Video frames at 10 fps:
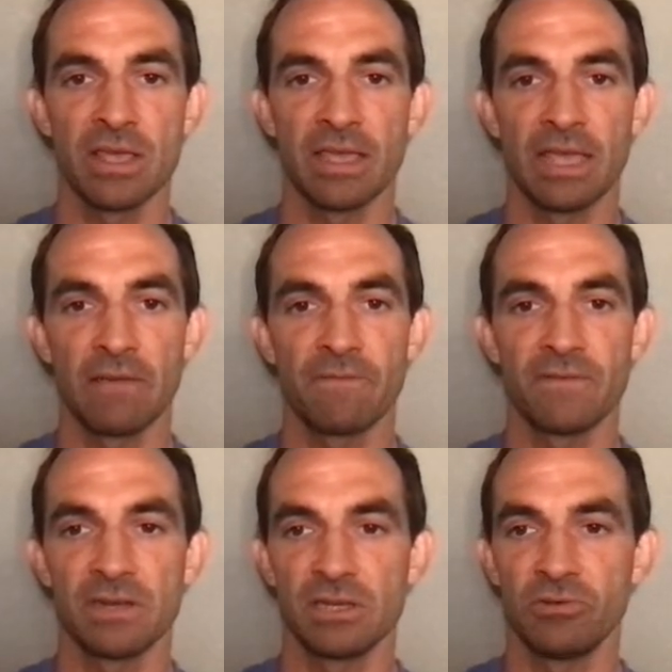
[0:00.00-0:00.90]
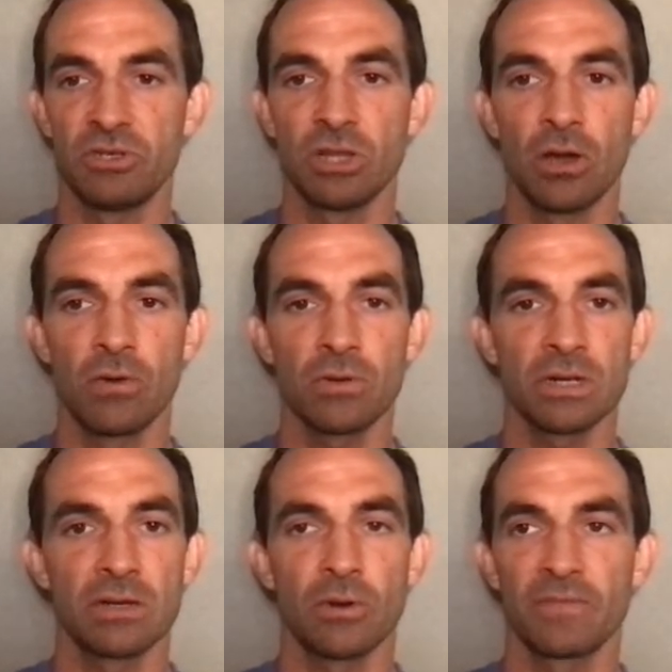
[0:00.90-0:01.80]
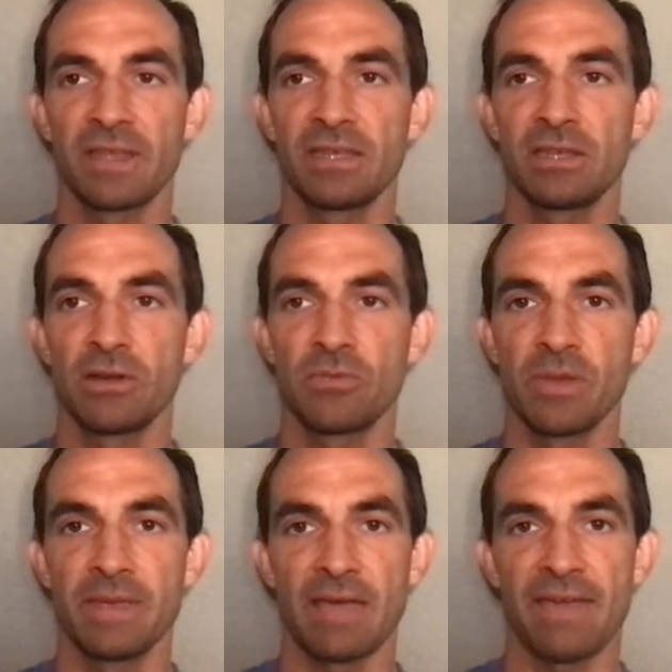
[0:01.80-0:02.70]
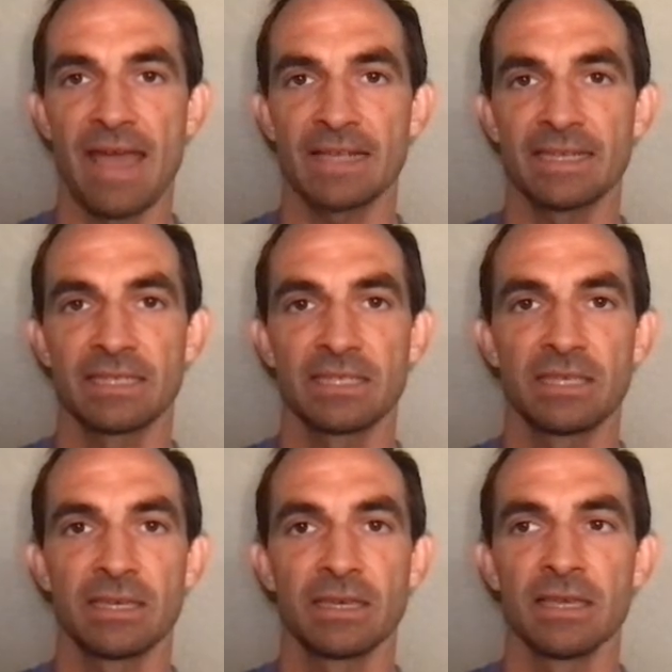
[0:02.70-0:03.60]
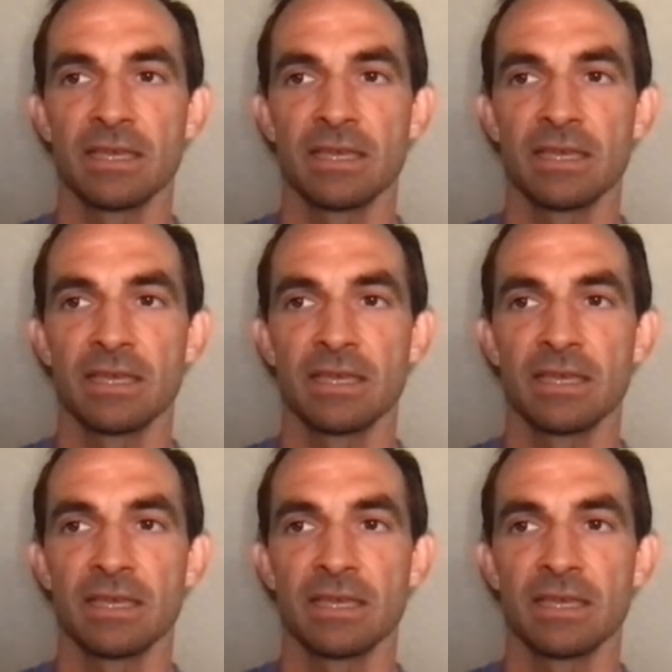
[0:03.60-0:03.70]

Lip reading: If you don't, or if they don't maybe have access to